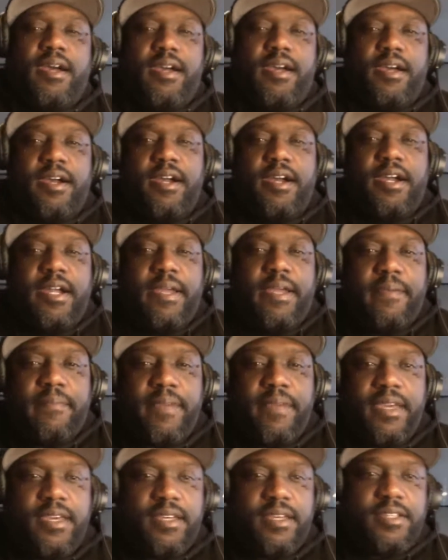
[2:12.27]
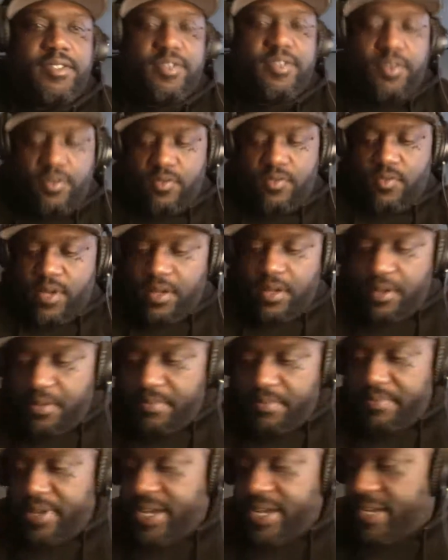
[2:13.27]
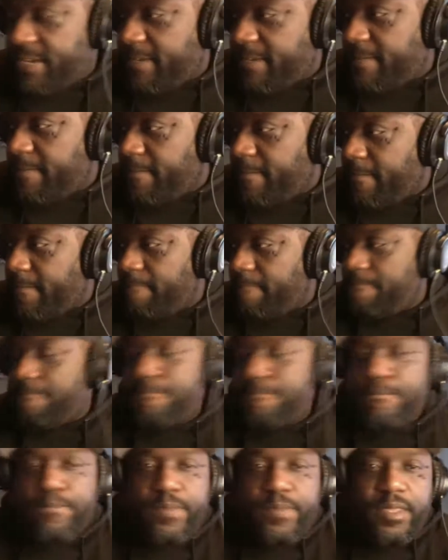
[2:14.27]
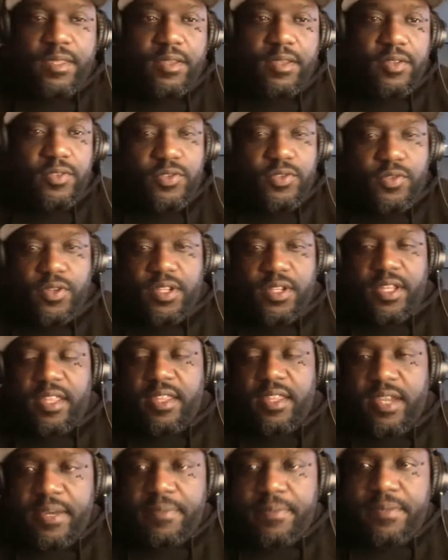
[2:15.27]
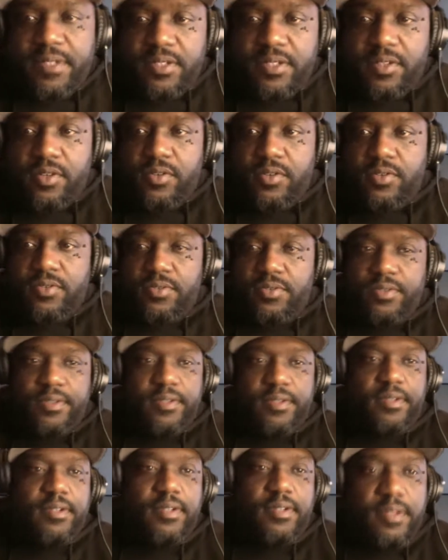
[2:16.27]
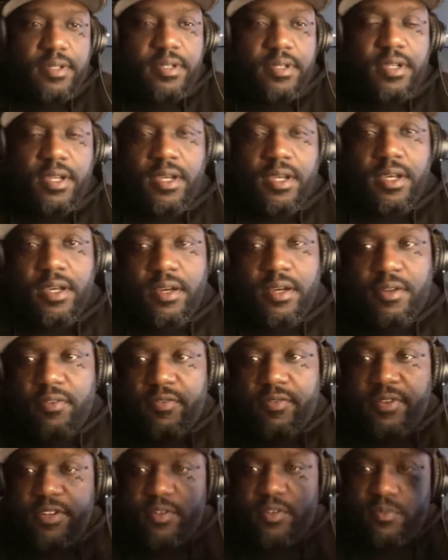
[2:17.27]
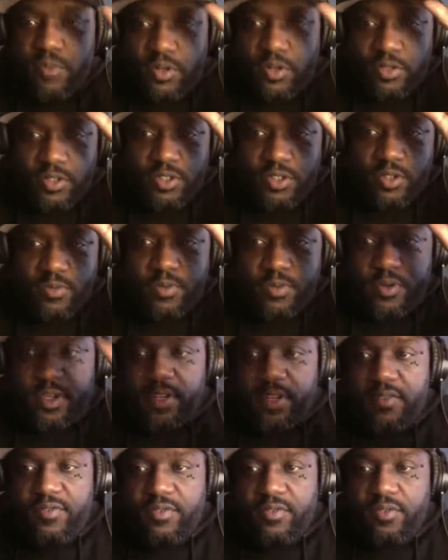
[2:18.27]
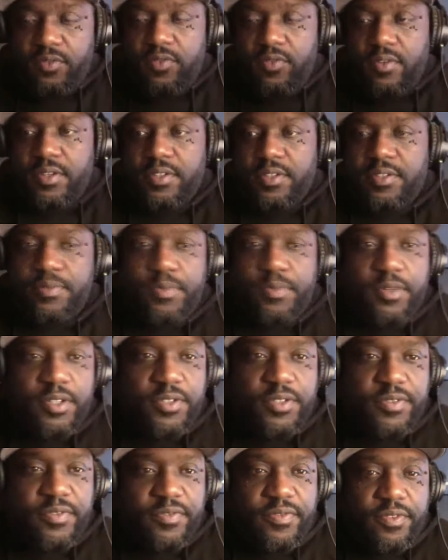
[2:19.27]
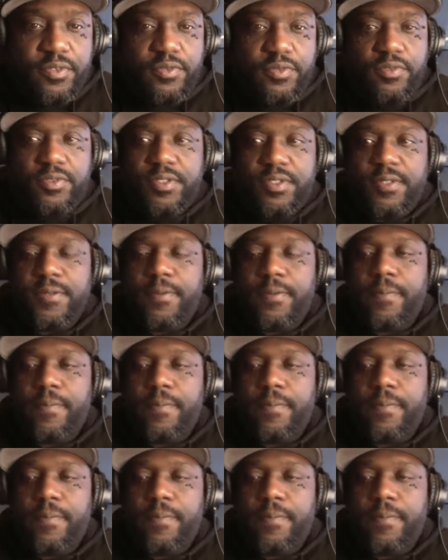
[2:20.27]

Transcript: All right, man. So welcome back to another episode of the Real Mojo Point of View Sports Reviews